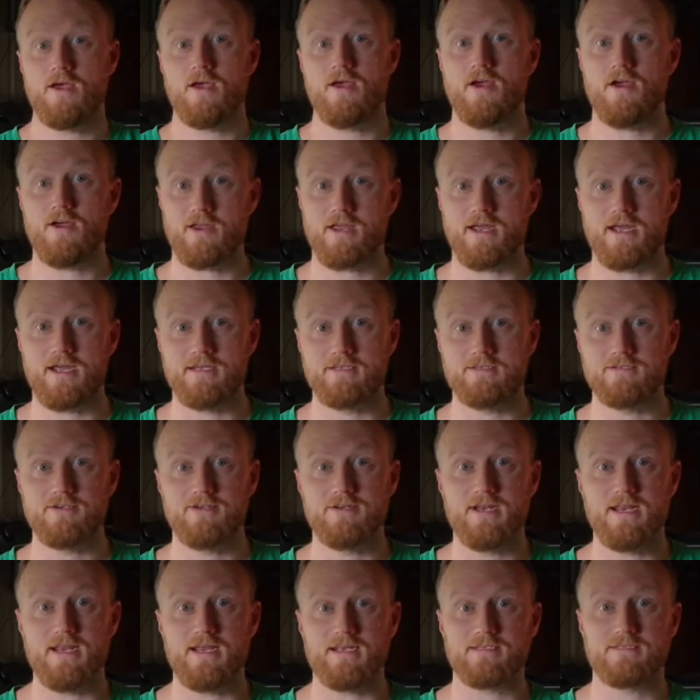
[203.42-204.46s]
Okay, so
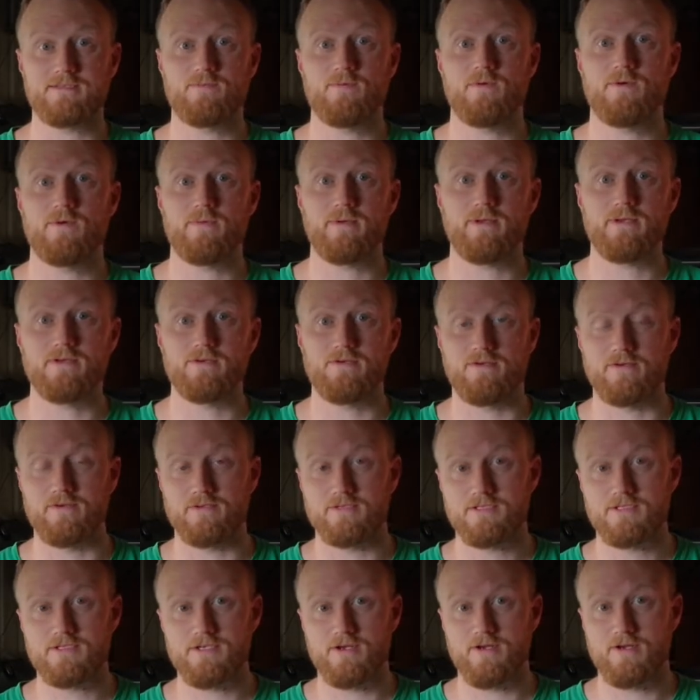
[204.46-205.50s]
next, what do we do?
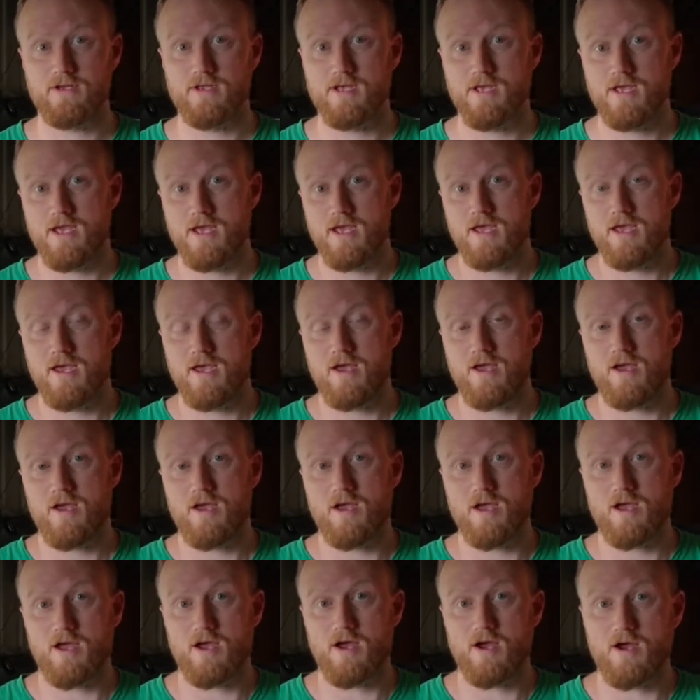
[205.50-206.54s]
So
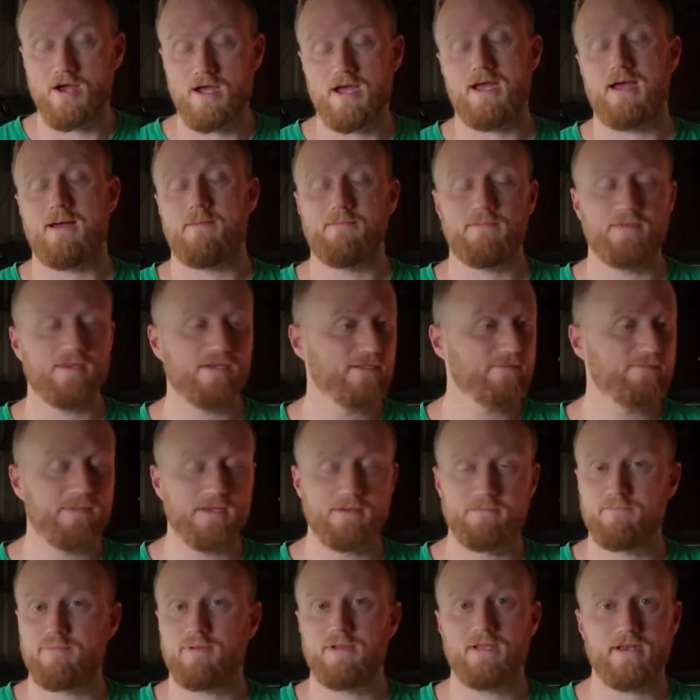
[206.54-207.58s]
there's
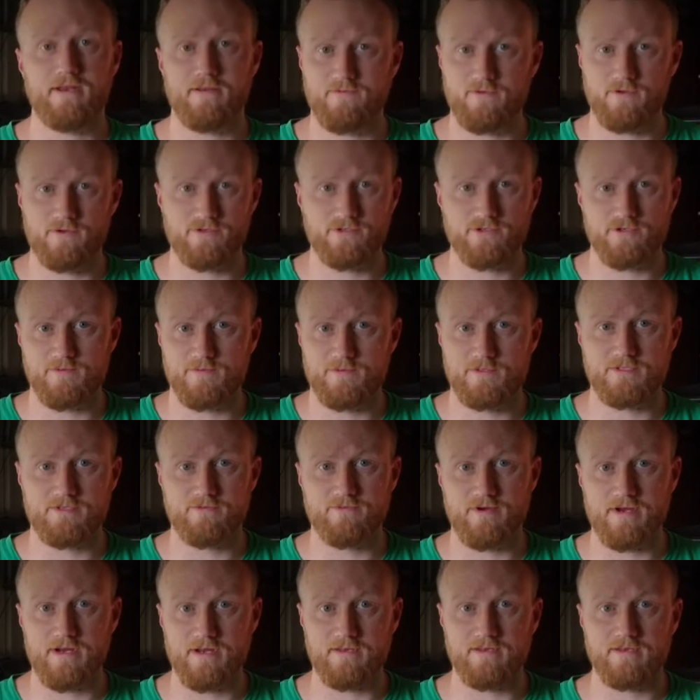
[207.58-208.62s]
been plenty of YouTubers
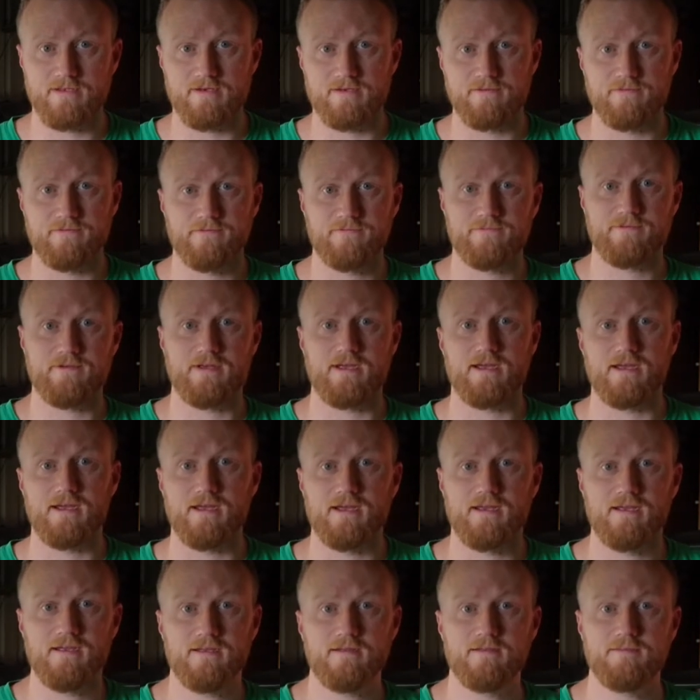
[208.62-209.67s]
around that
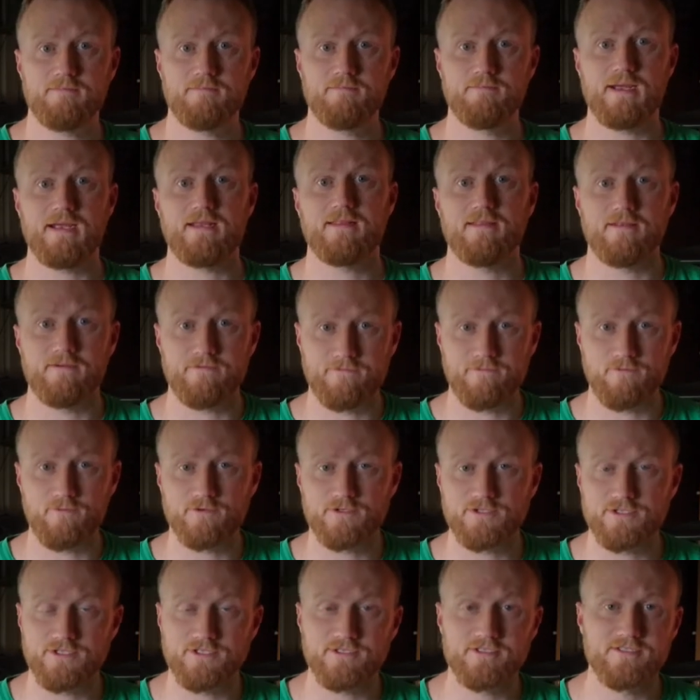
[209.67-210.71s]
have made their
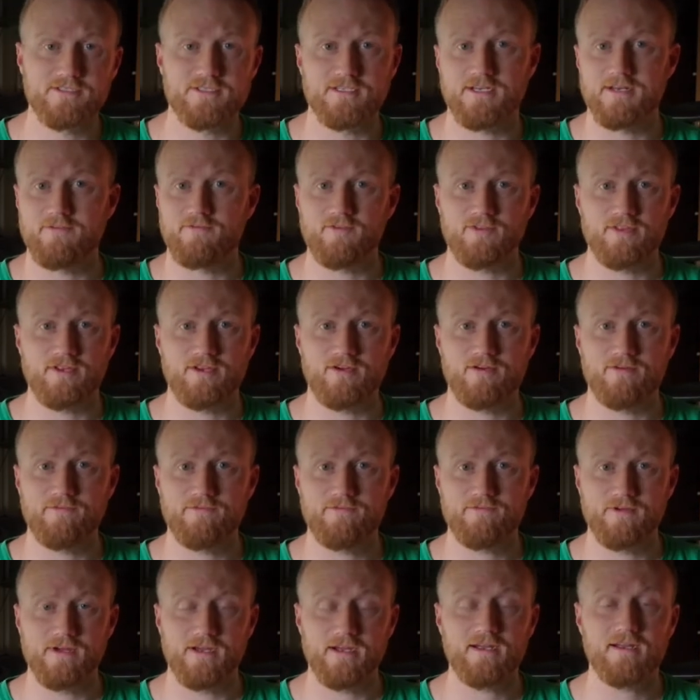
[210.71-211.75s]
fortunes and everything off
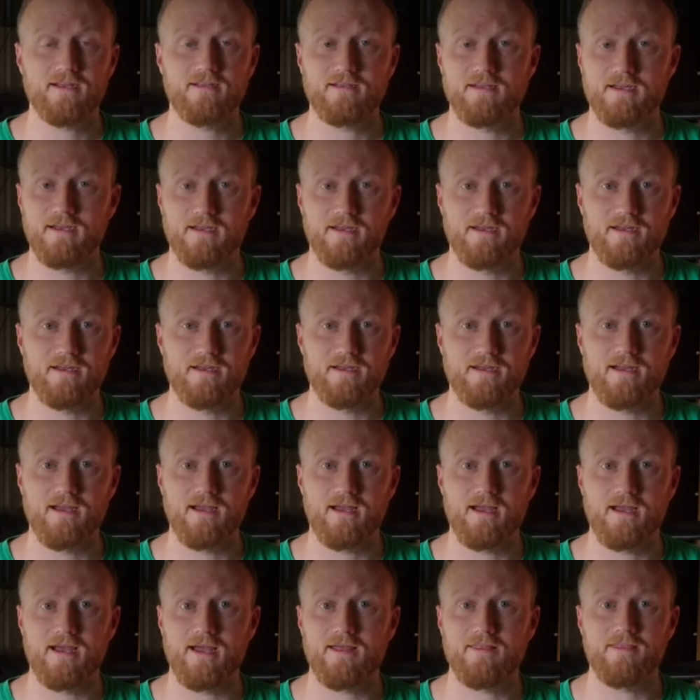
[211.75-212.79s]

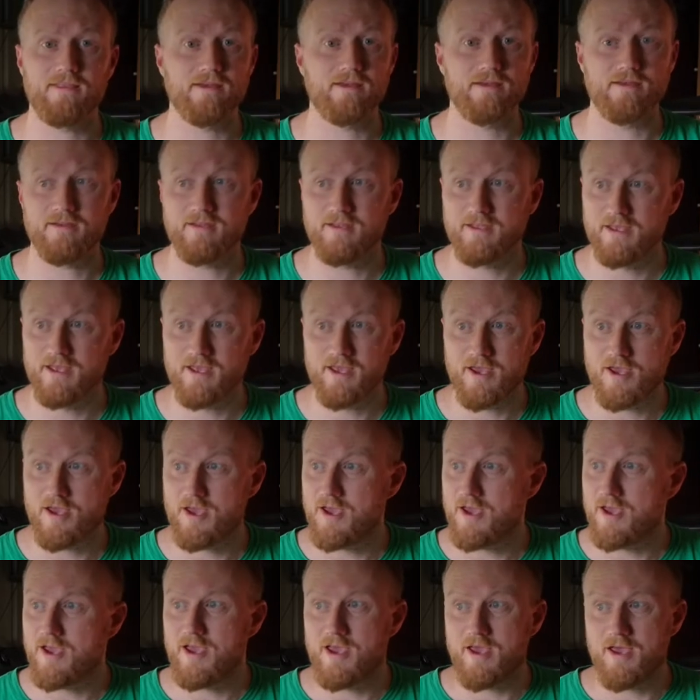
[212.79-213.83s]
other
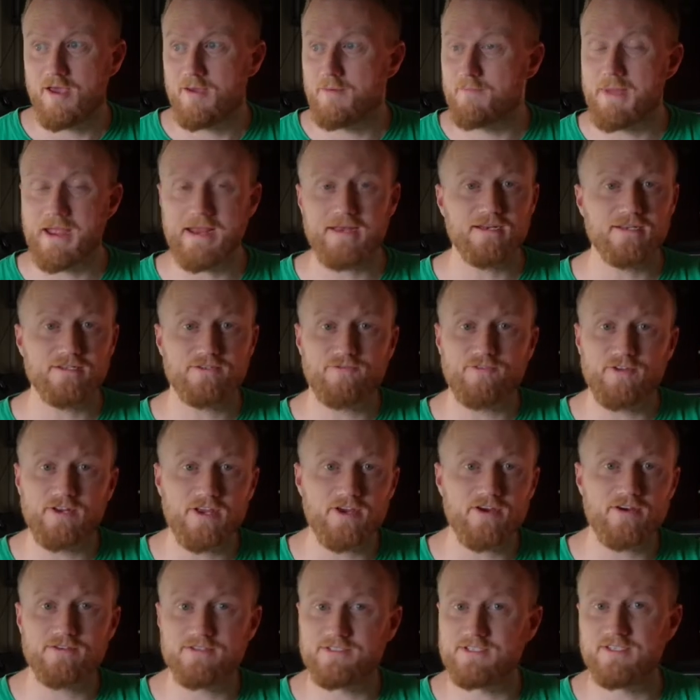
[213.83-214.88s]
maintenance
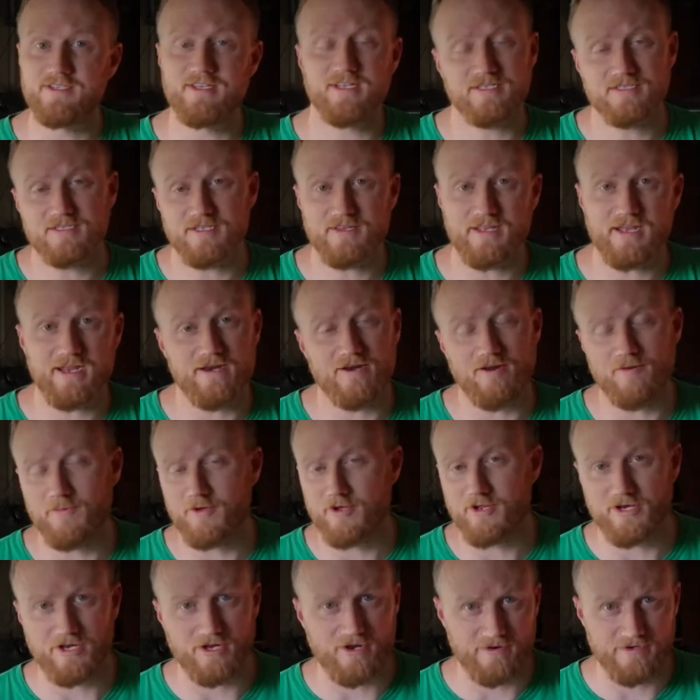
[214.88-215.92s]
videos and things like that, and I'm not
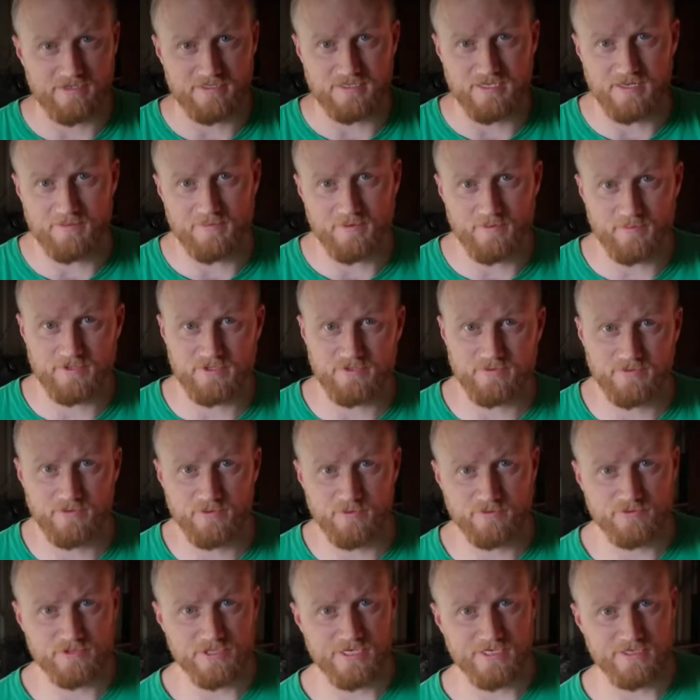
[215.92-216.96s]
going to go into that, but we do an
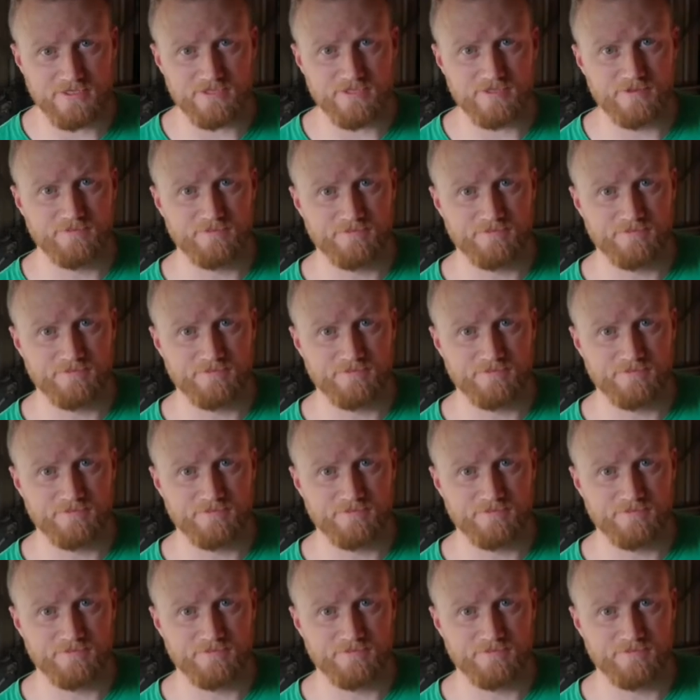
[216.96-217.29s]
oil change.